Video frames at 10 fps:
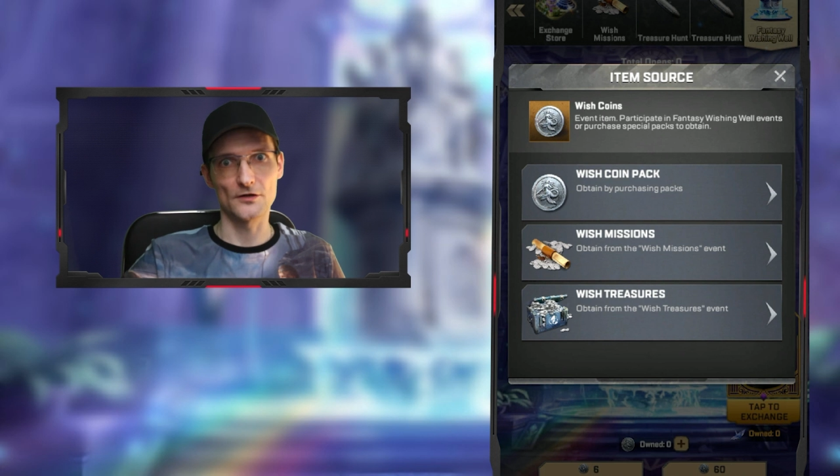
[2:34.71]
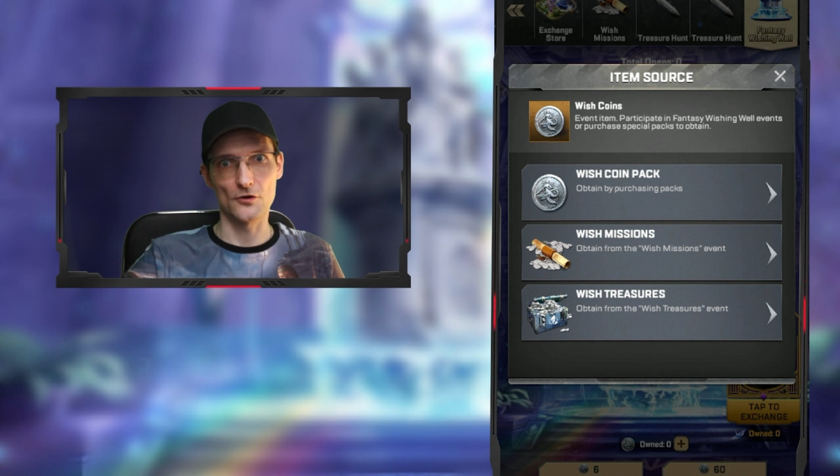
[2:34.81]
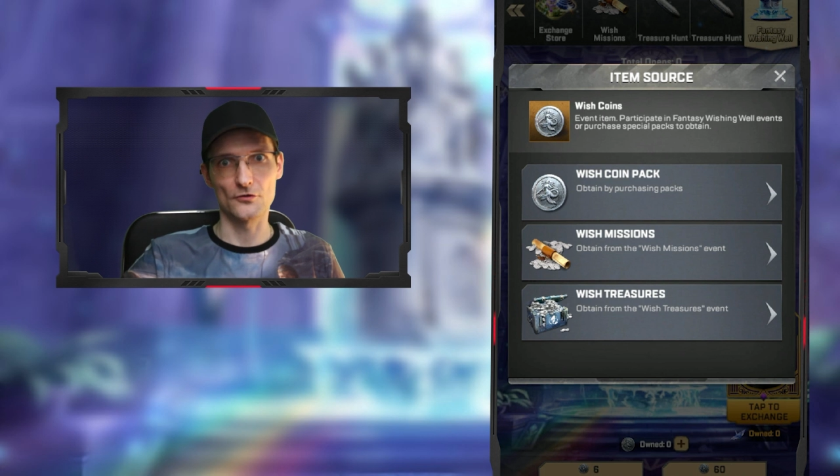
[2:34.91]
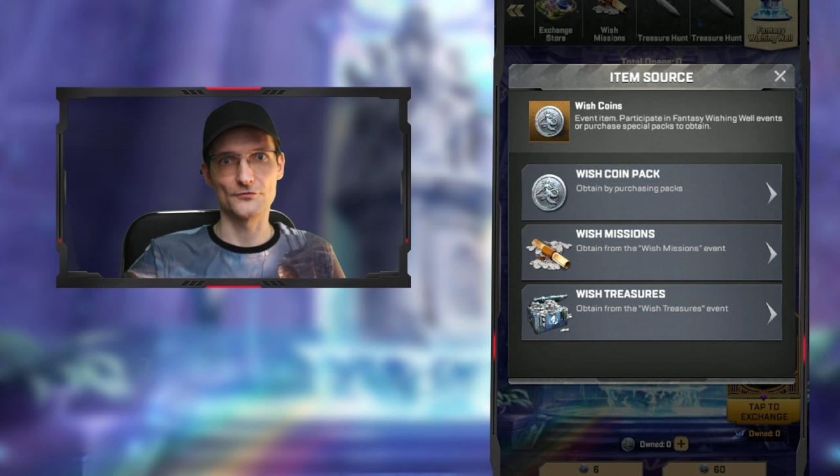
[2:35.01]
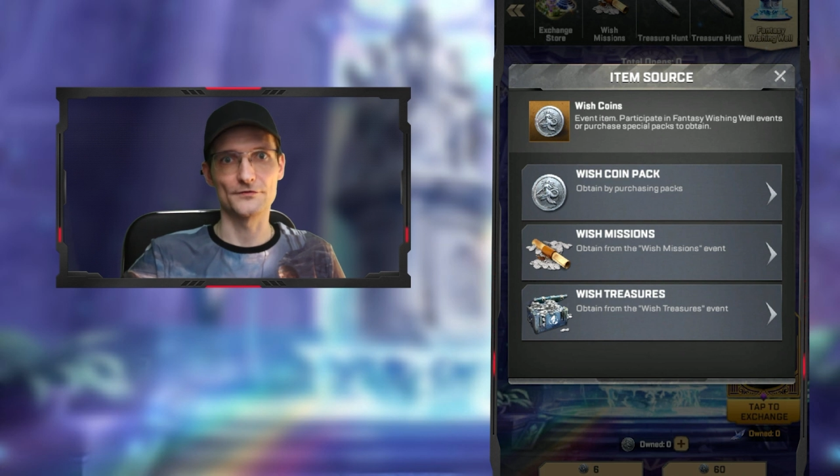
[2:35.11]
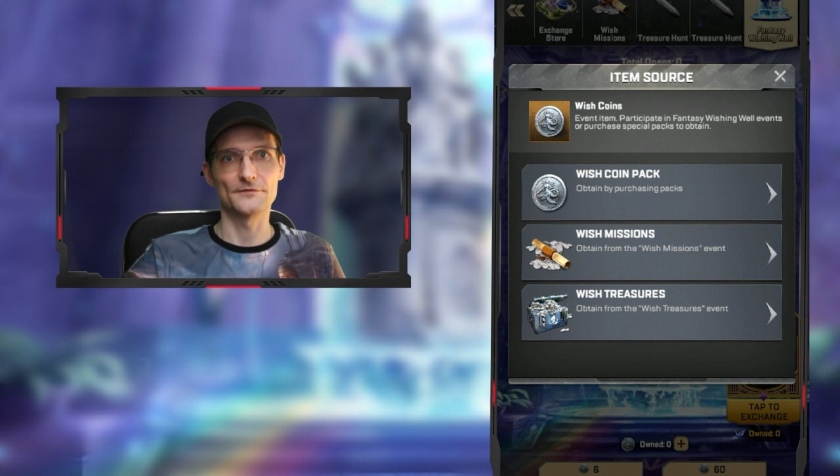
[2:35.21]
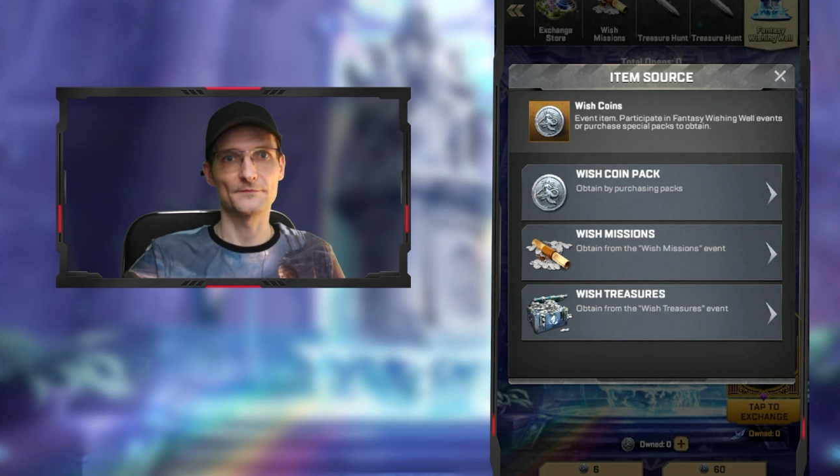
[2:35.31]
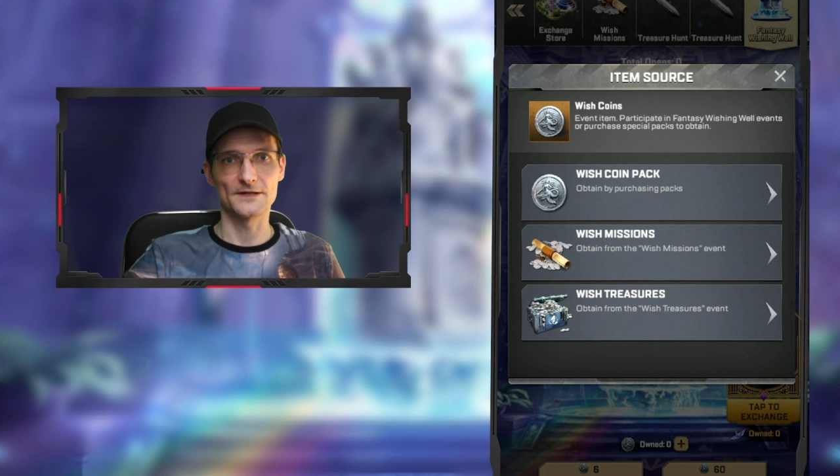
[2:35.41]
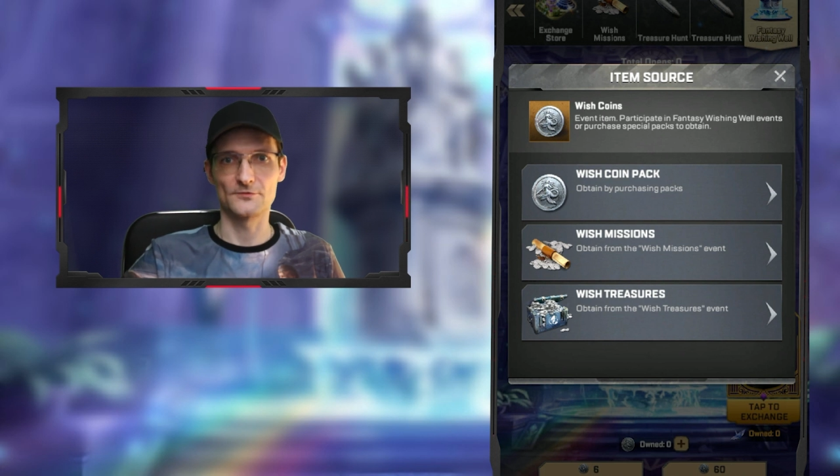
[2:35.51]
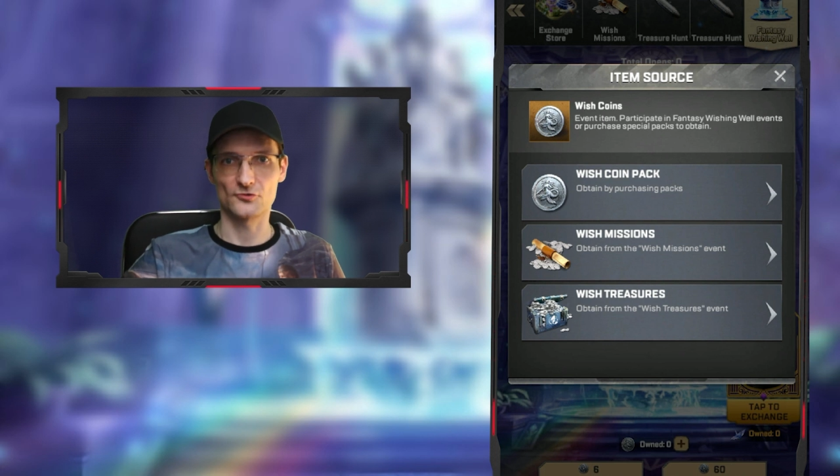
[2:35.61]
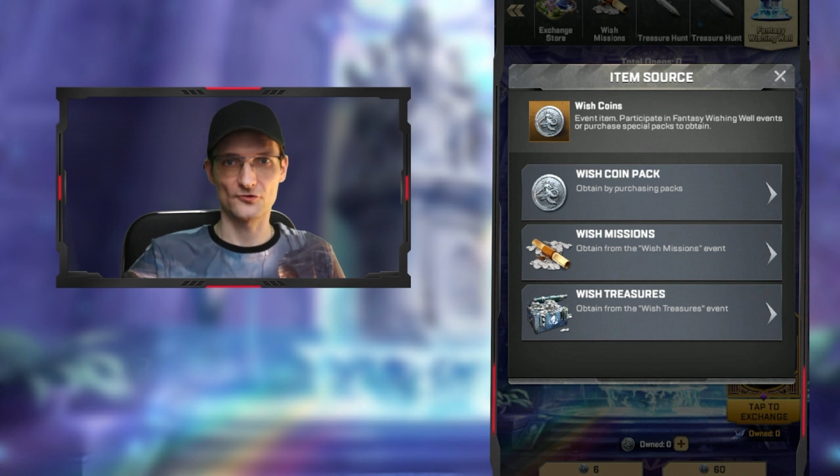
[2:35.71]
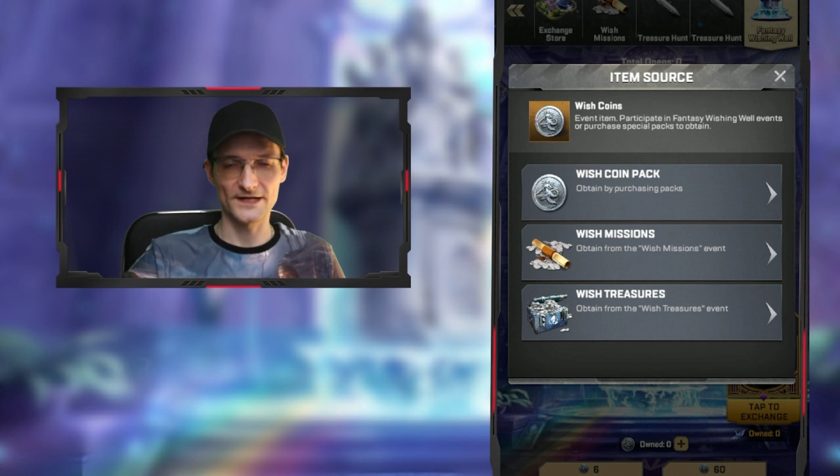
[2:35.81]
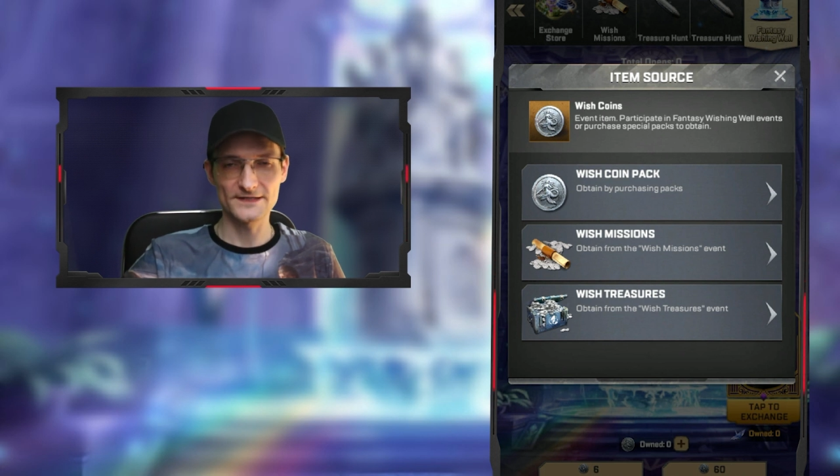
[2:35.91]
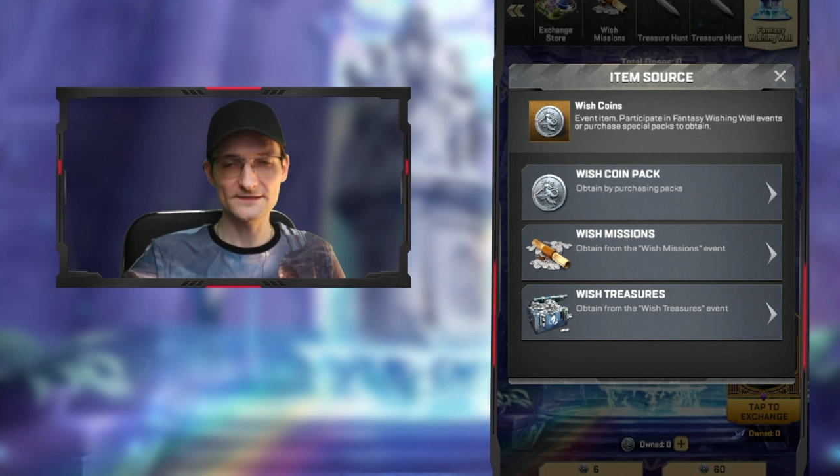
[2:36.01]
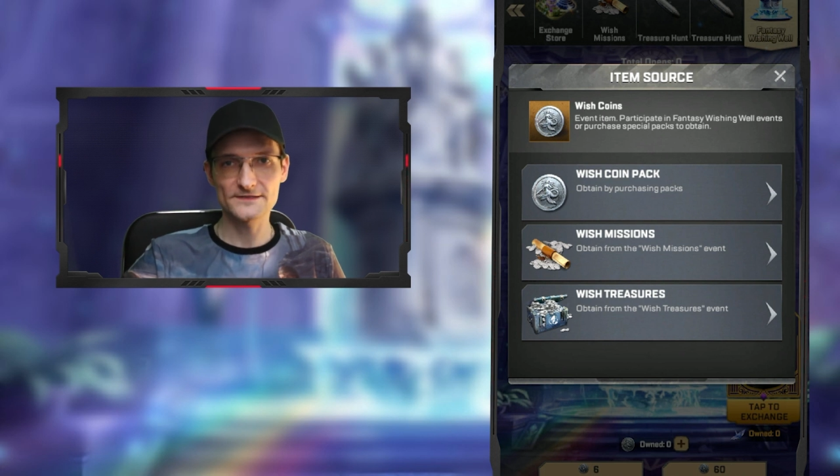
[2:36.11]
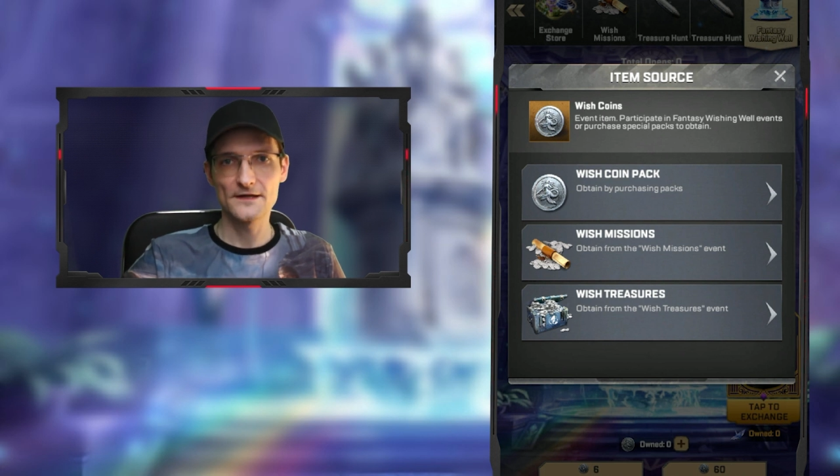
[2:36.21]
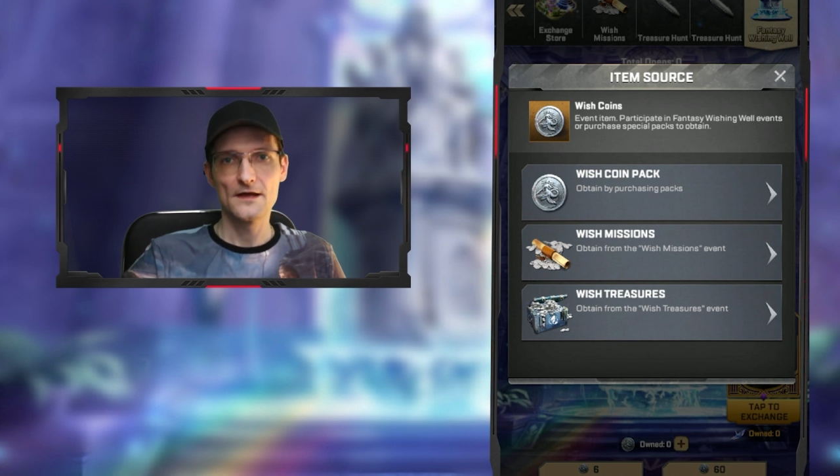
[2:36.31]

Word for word: earn paper cranes